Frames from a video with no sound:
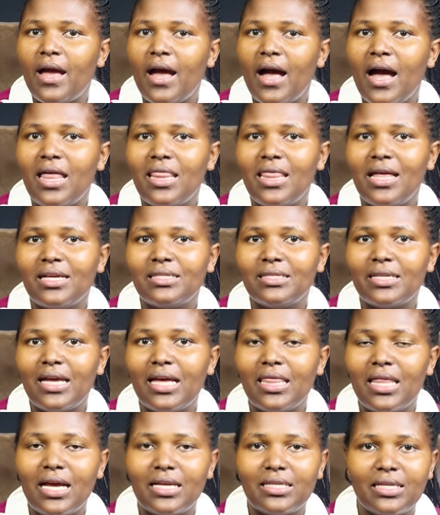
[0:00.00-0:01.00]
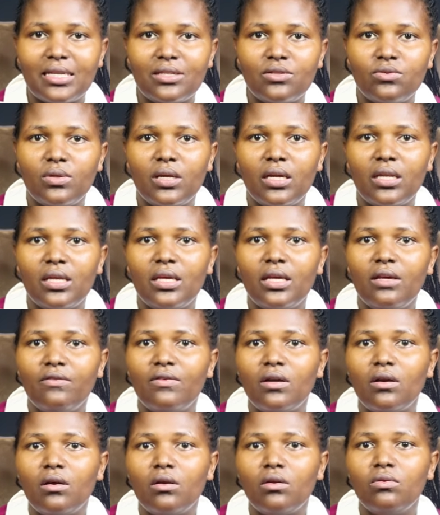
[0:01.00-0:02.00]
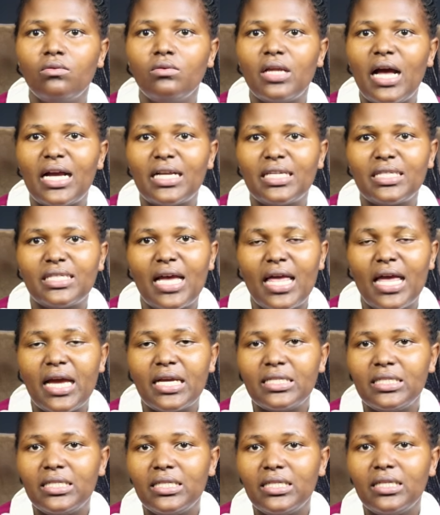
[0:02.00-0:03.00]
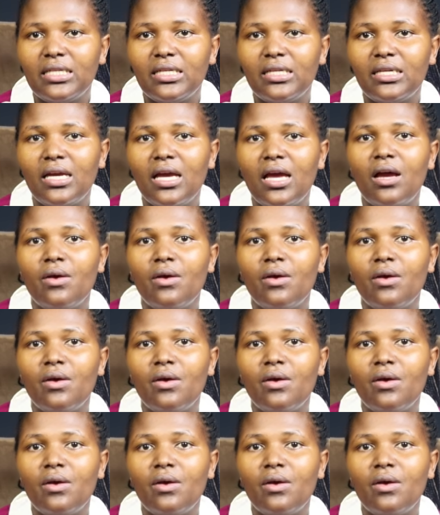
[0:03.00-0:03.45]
Other answers you can give include anxiety,